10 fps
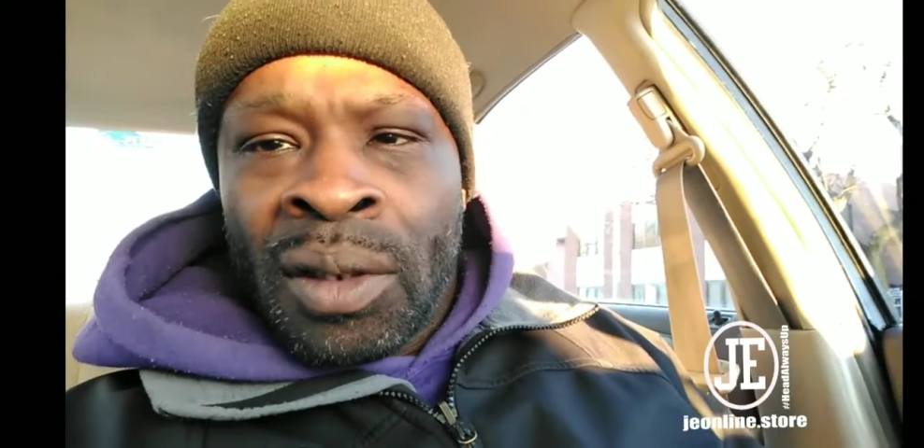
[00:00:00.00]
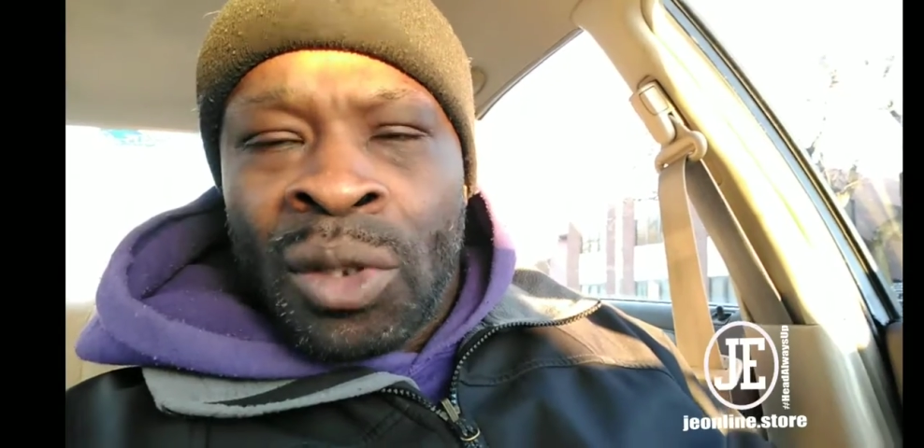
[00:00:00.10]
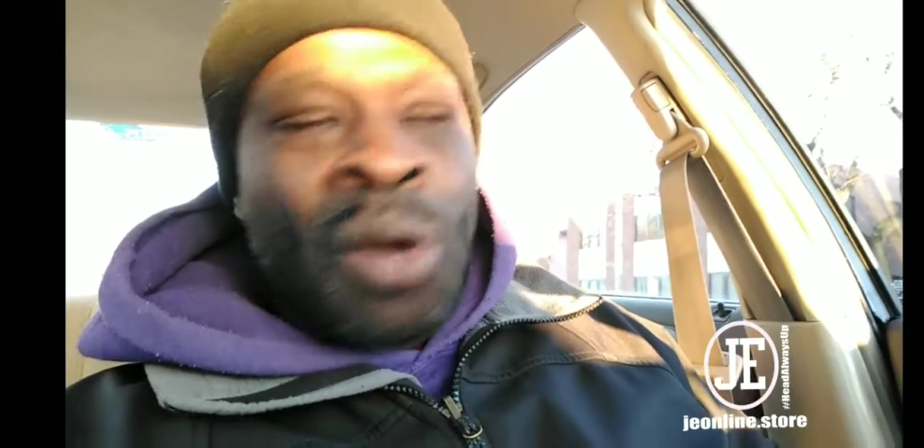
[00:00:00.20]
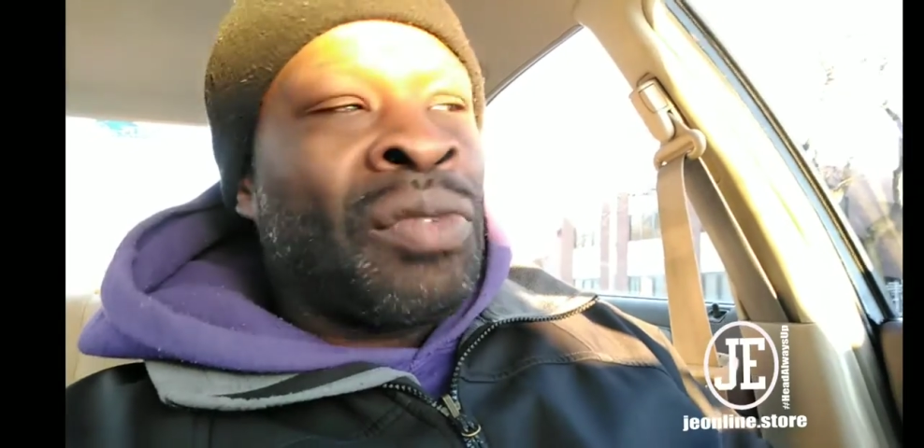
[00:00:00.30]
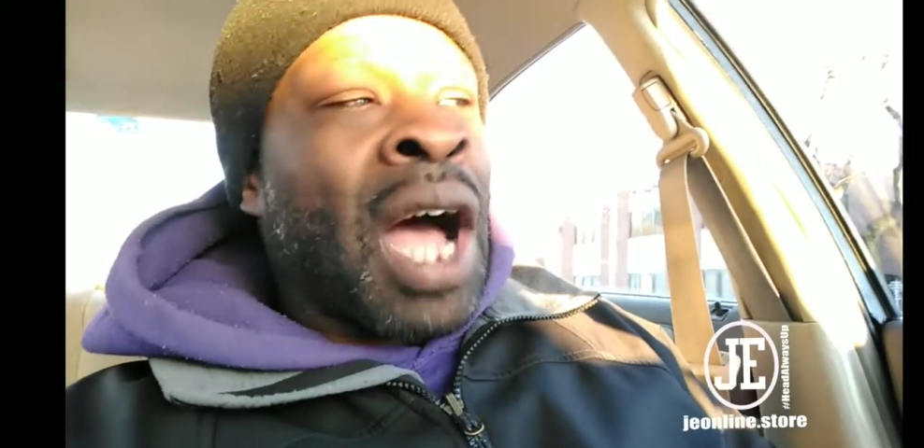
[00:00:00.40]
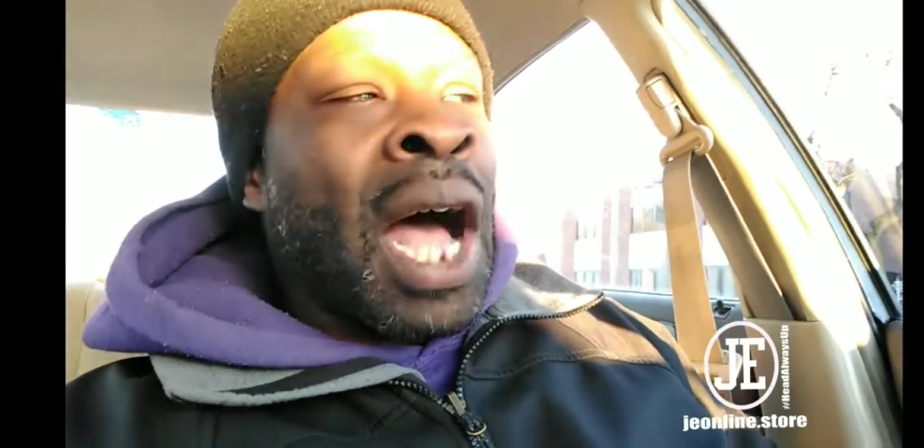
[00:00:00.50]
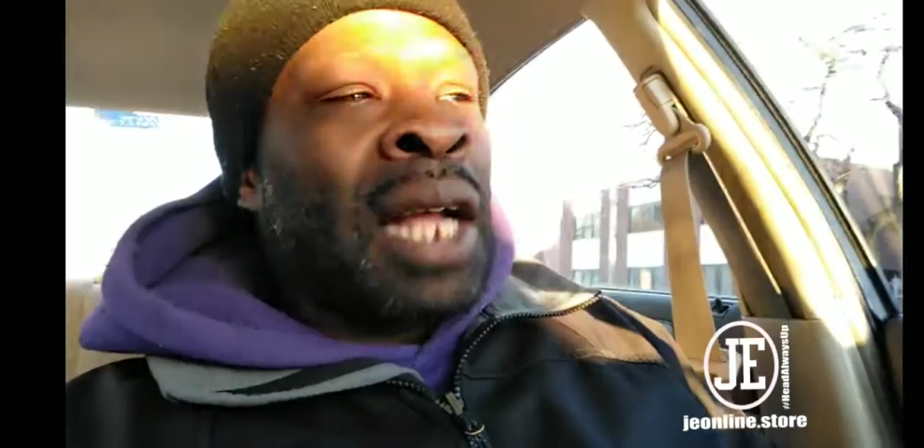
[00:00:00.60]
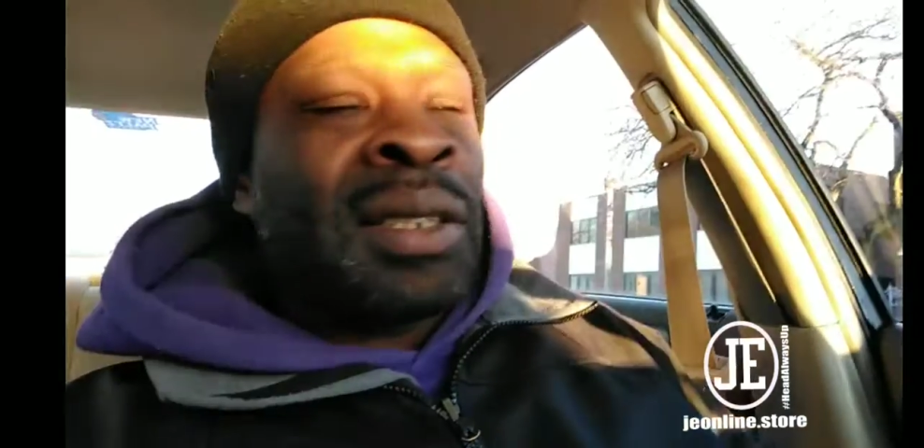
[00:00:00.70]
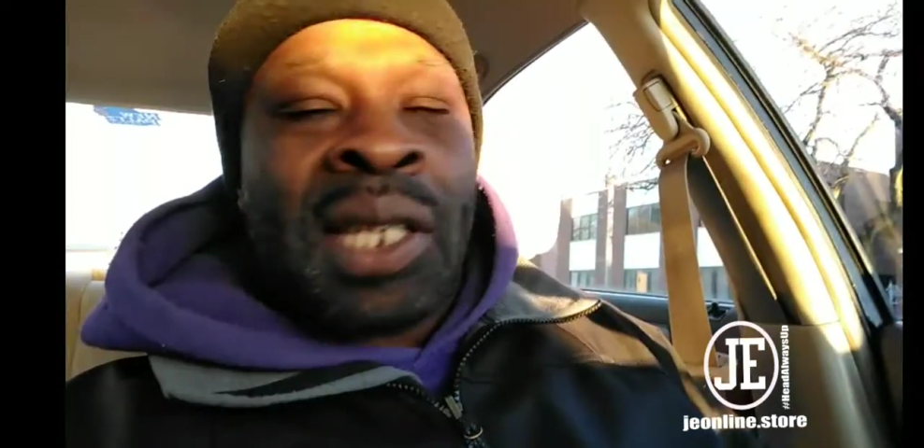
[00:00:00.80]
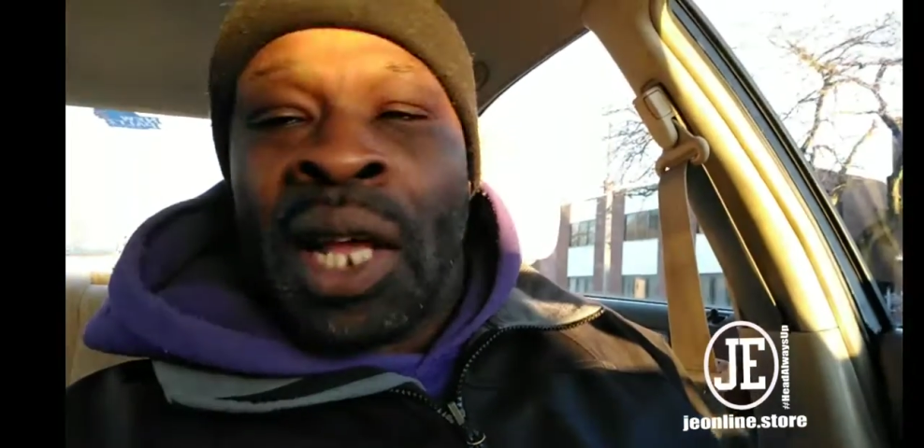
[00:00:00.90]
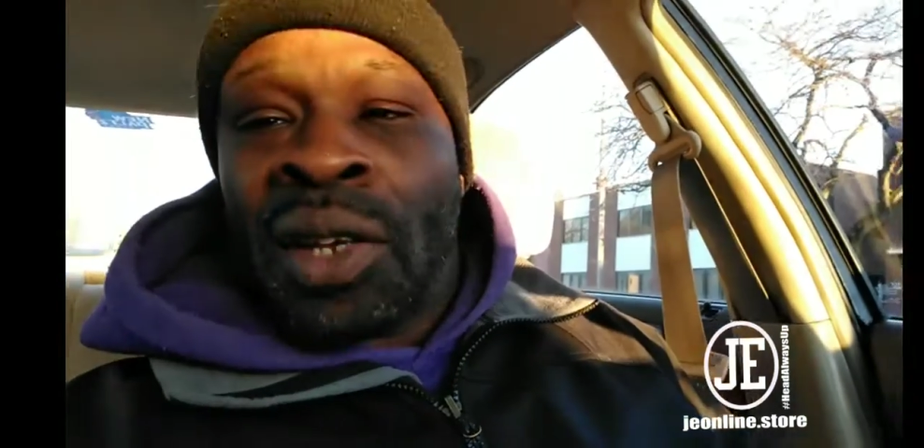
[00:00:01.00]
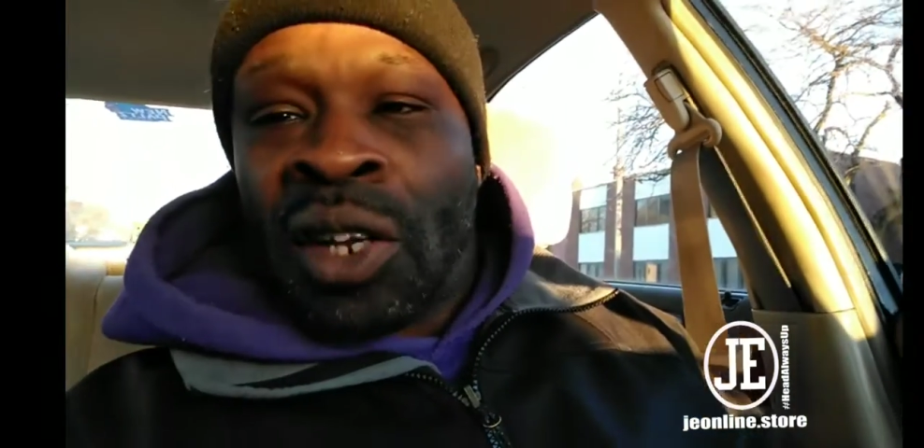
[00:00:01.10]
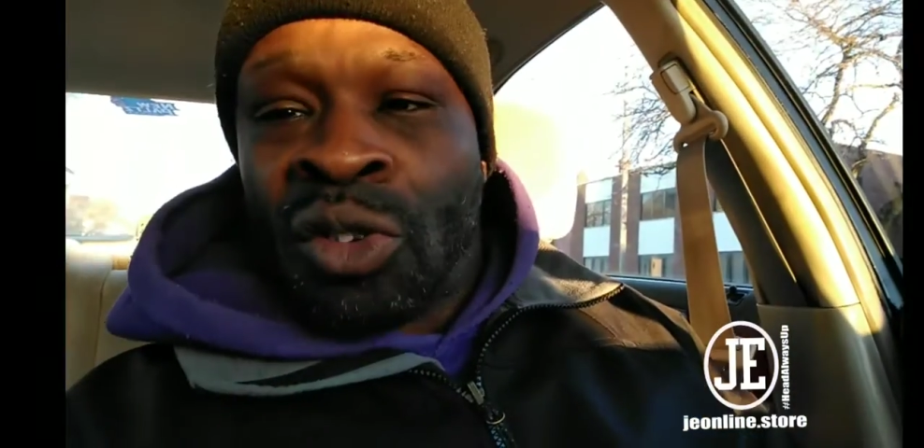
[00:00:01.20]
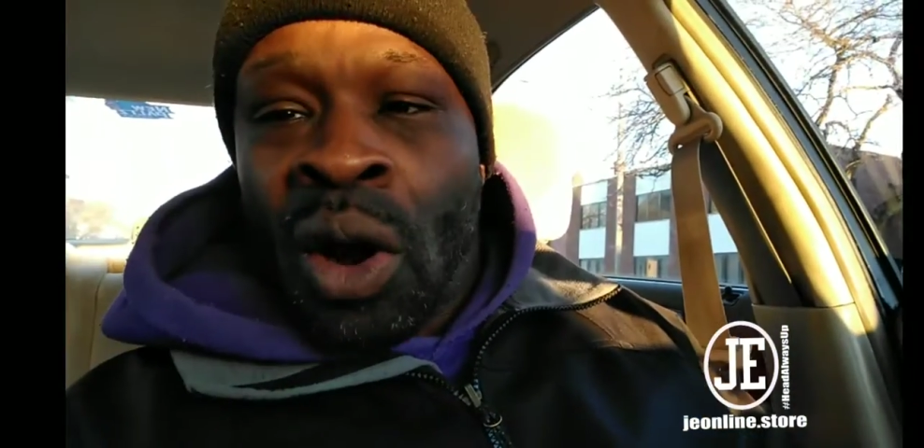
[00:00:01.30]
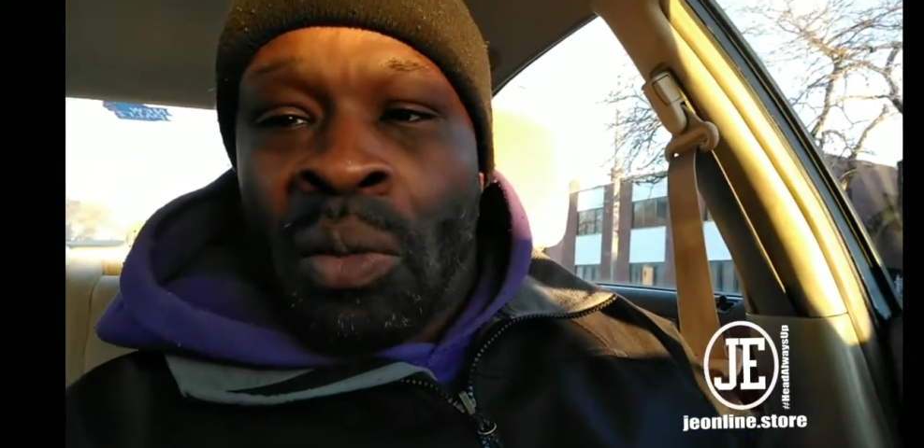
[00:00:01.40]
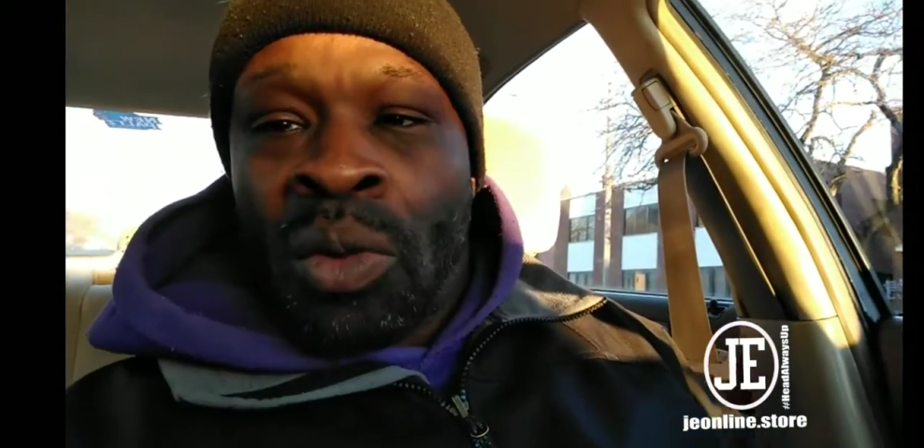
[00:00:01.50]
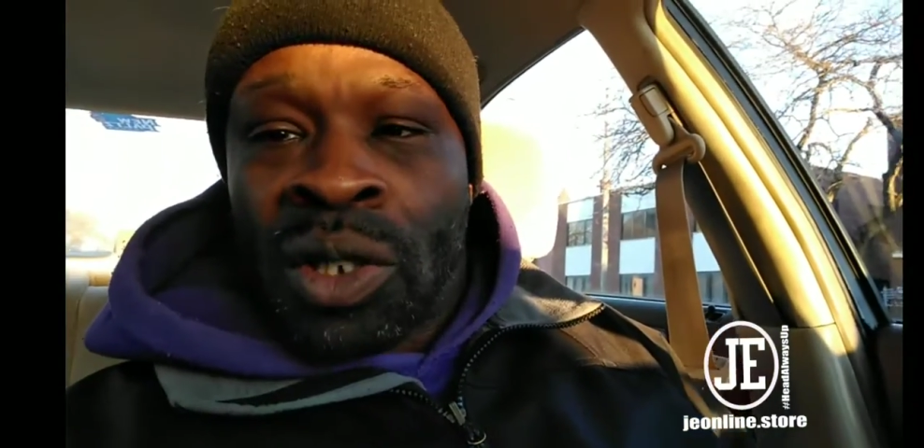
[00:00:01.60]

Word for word: So if God said that Trump